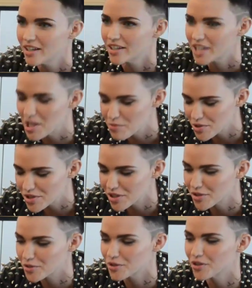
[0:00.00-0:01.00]
Keep
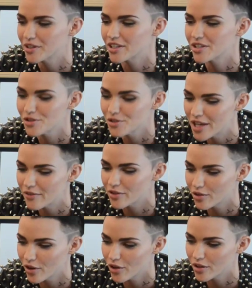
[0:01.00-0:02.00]
pushing through it because you never
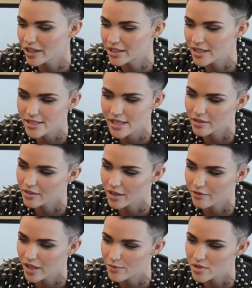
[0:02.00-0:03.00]
know. Like, there's
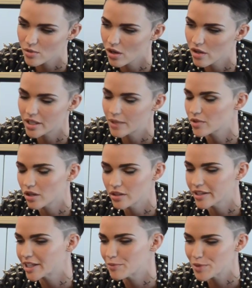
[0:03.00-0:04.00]
that famous quote that I'm
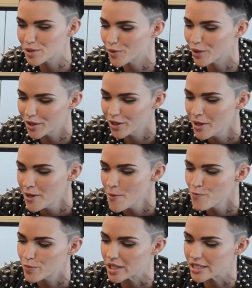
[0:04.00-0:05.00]
totally going to misquote,
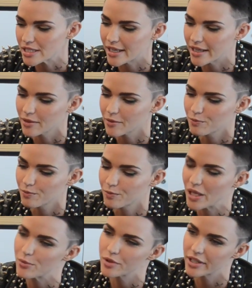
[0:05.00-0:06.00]
but it's like,
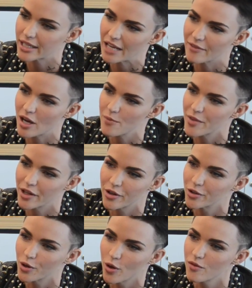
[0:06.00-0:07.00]
people that gave up, they
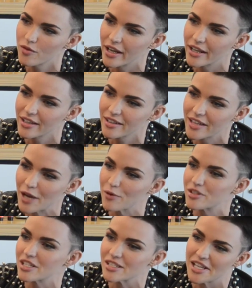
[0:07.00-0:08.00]
don't know if like they
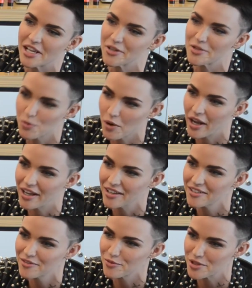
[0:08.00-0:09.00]
were just seconds
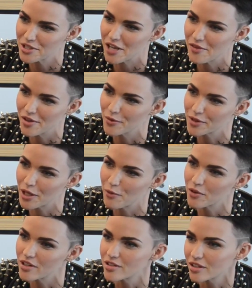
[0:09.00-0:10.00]
away from achieving what they
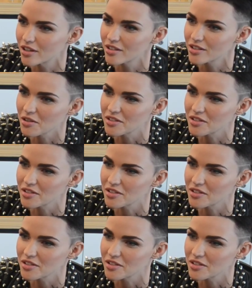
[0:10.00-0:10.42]
wanted to. So